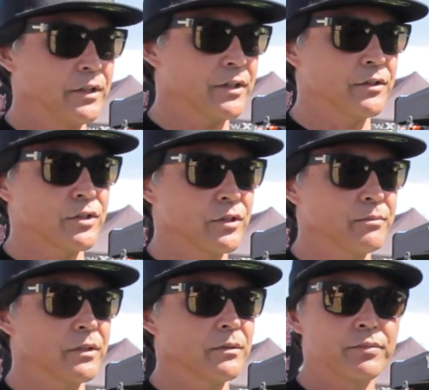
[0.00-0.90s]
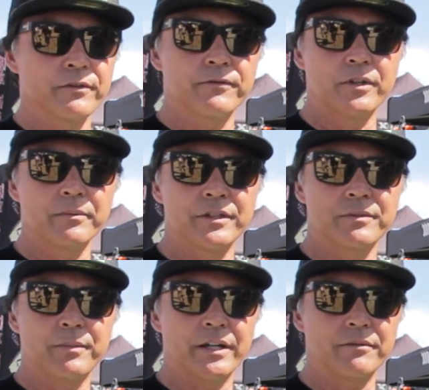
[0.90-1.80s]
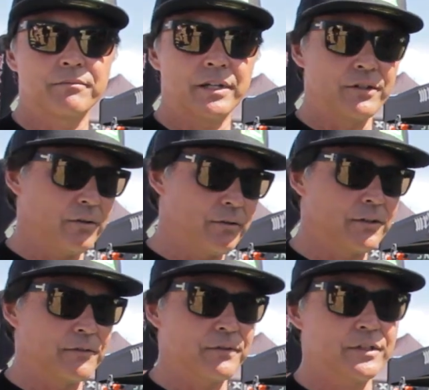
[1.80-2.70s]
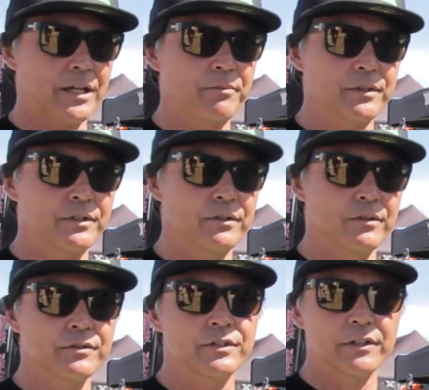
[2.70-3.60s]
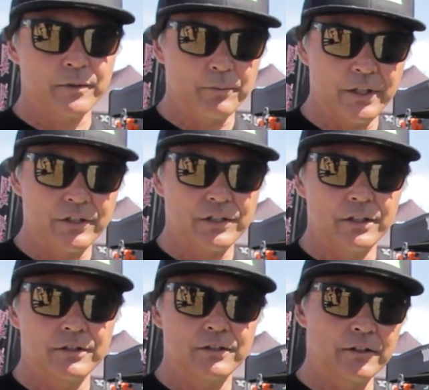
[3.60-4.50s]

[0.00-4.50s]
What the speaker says: consumer performance by doing different type of tunes, different pistons,